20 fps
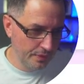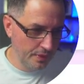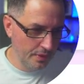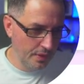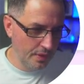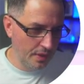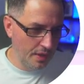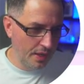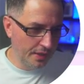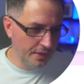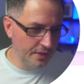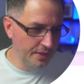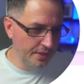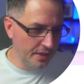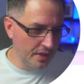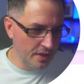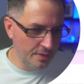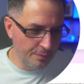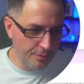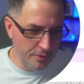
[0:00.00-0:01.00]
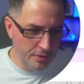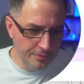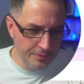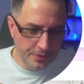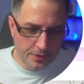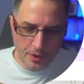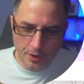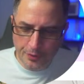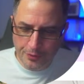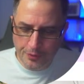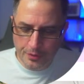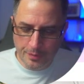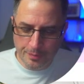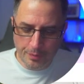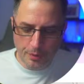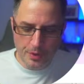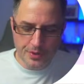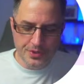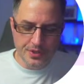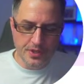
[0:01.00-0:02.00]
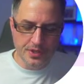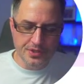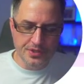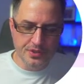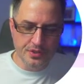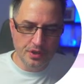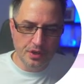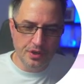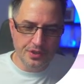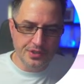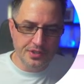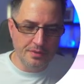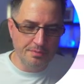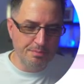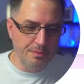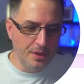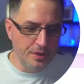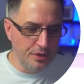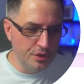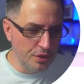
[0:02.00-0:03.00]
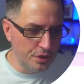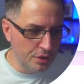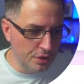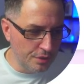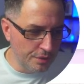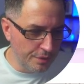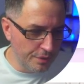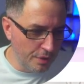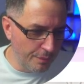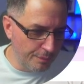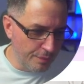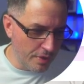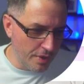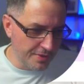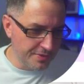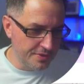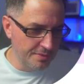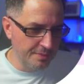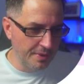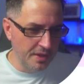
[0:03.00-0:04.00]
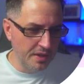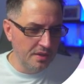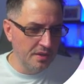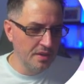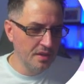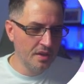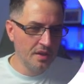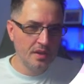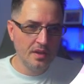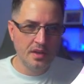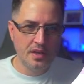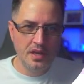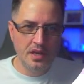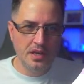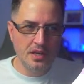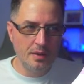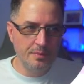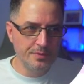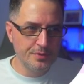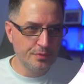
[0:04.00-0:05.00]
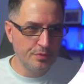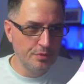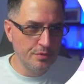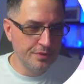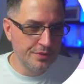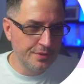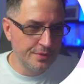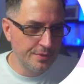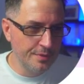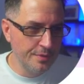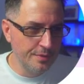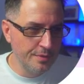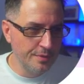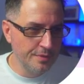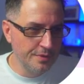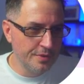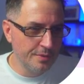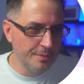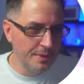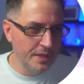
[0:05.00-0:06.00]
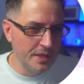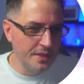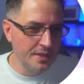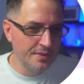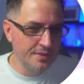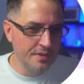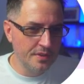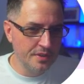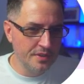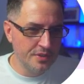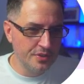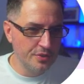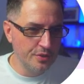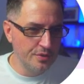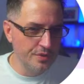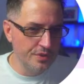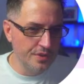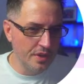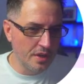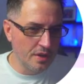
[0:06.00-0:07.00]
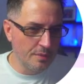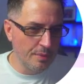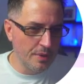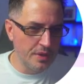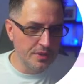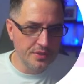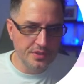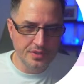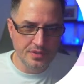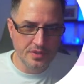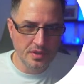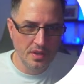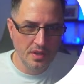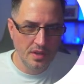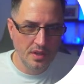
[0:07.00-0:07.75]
How can you get it approved? Go through the process. You got to submit your product to me. It comes through to me in the student database.